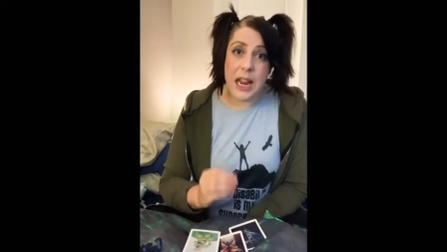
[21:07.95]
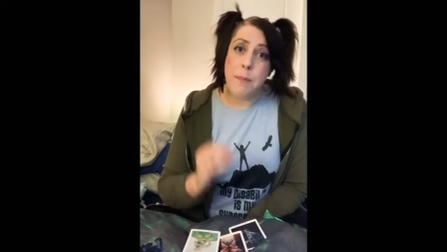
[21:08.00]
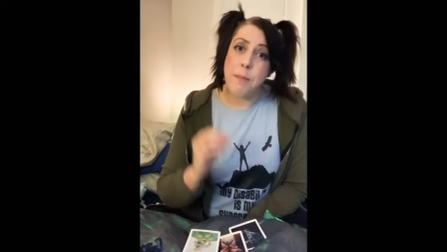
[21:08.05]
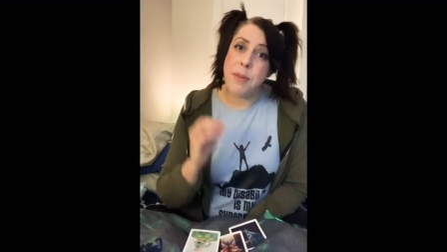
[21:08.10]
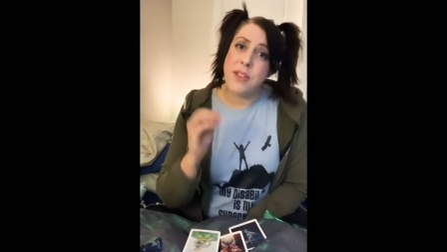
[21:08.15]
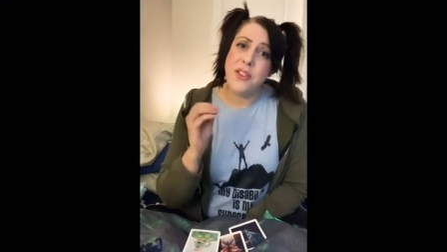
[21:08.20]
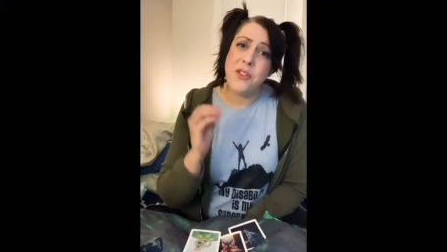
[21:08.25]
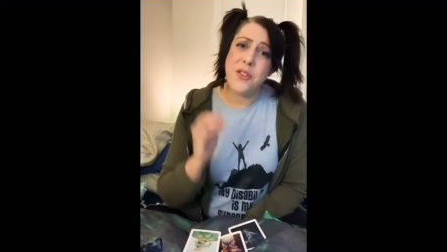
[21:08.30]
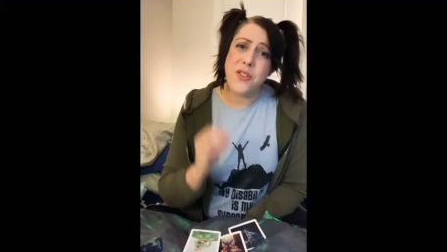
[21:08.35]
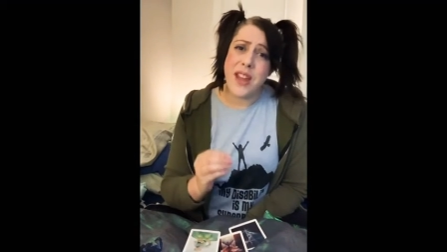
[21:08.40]
but
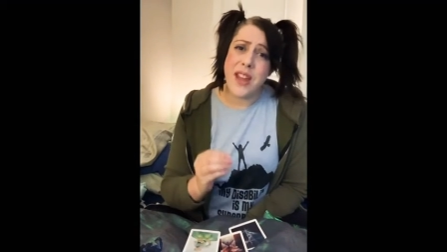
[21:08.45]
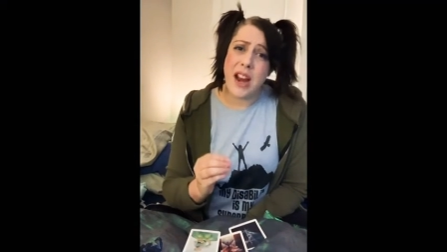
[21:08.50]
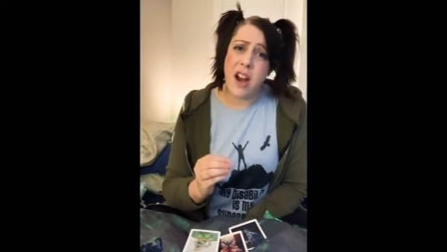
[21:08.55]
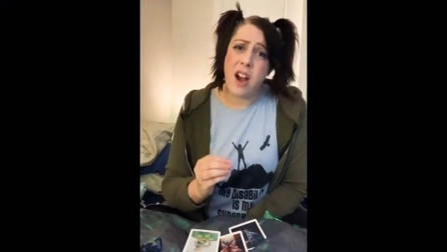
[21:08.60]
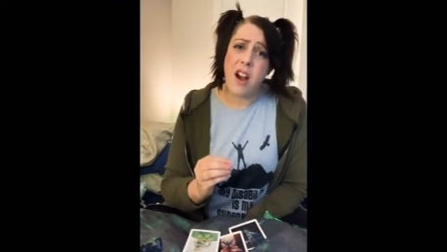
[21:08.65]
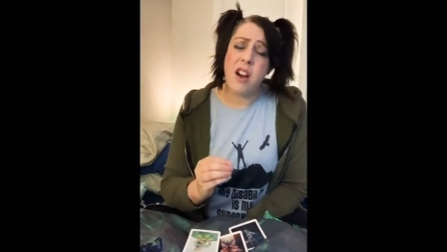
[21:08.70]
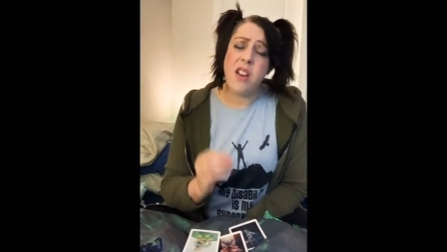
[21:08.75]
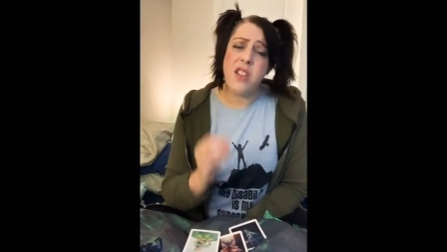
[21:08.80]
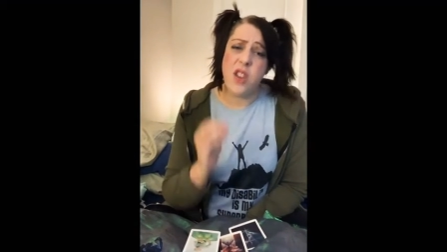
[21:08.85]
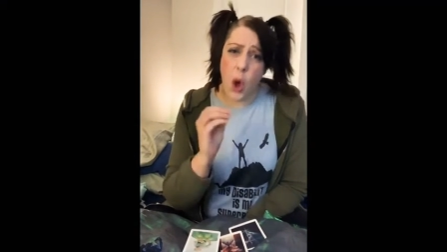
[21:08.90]
they're
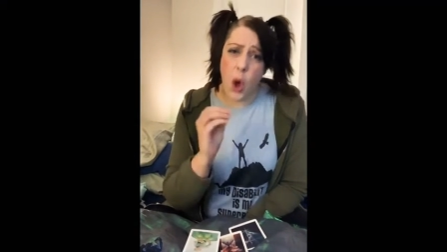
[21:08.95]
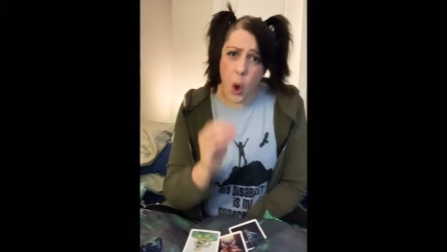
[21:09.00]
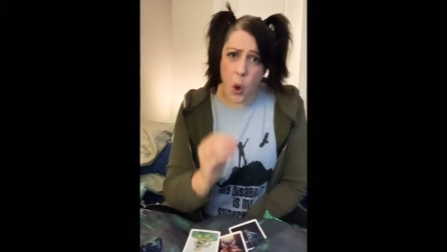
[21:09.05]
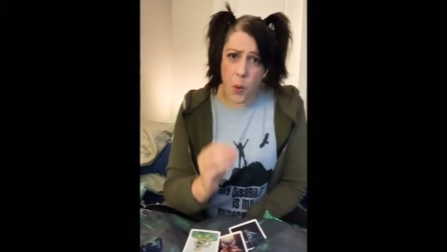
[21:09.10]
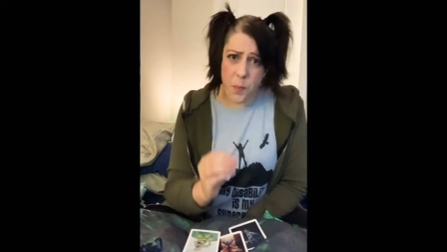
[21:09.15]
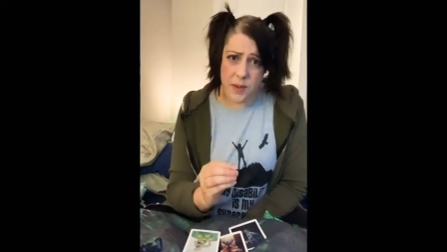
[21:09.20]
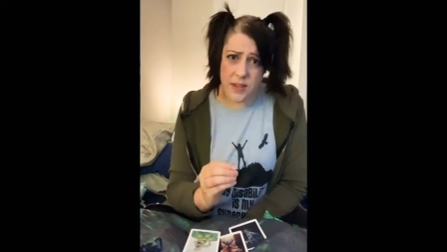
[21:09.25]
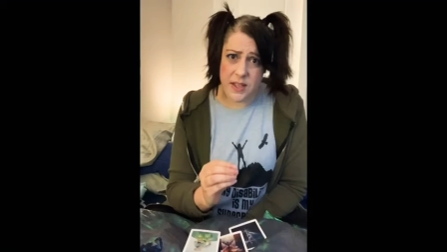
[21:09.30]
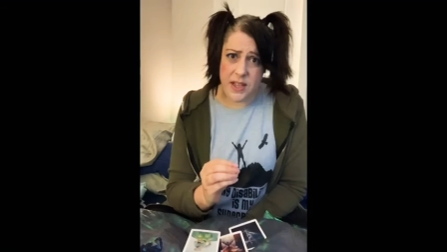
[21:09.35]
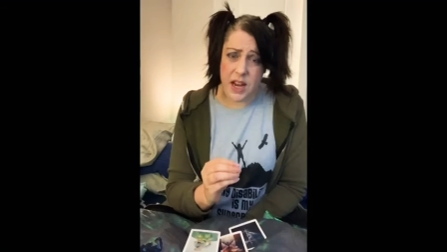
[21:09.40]
there. The hope
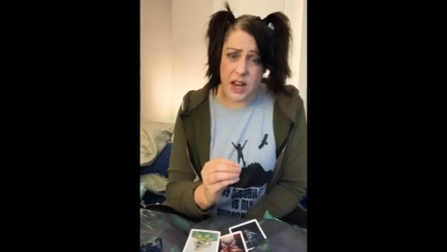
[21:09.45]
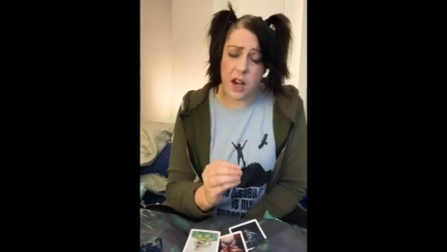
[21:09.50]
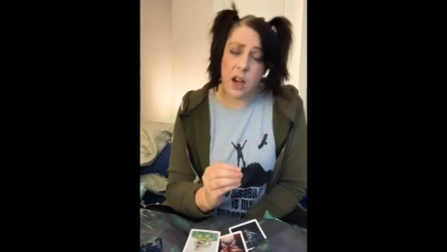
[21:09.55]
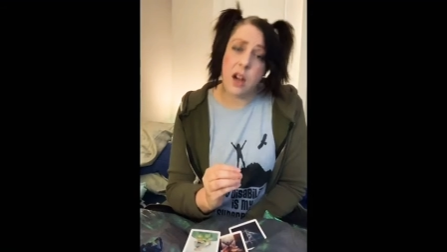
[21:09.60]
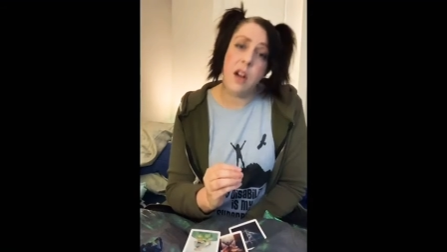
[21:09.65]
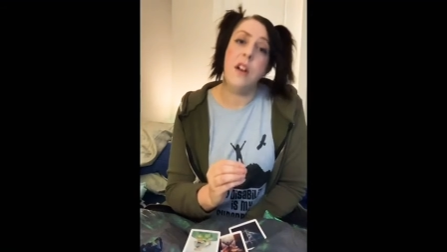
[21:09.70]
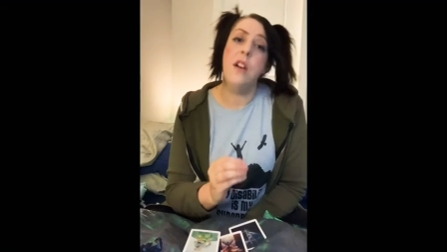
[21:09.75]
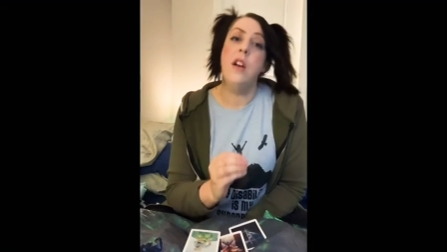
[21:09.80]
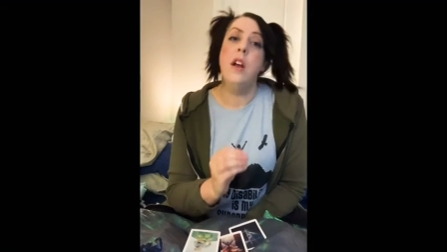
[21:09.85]
is there.